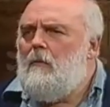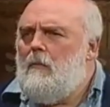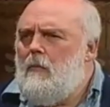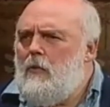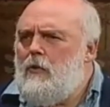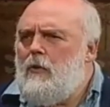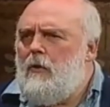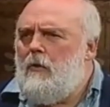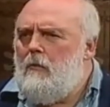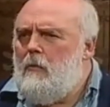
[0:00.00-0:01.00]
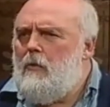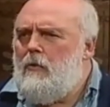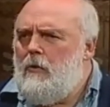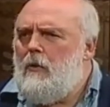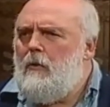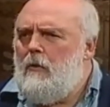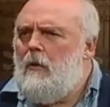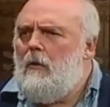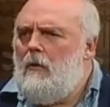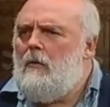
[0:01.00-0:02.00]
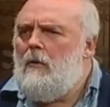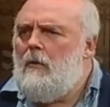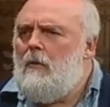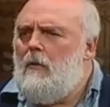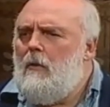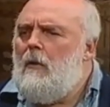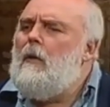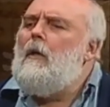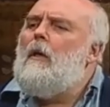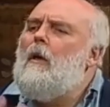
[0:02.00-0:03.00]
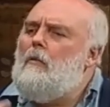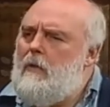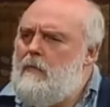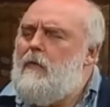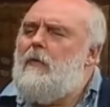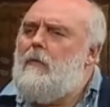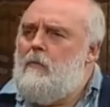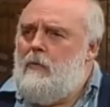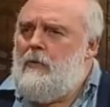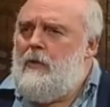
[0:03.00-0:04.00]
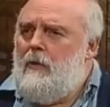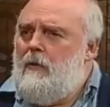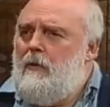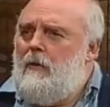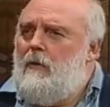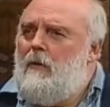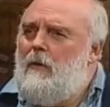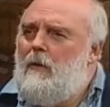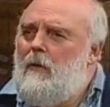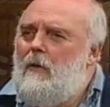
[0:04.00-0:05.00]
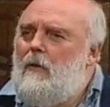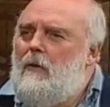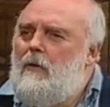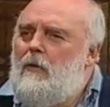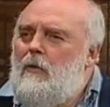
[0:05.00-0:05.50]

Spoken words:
Pushing and pushing, yeah, yeah. I wonder if you can breathe and, you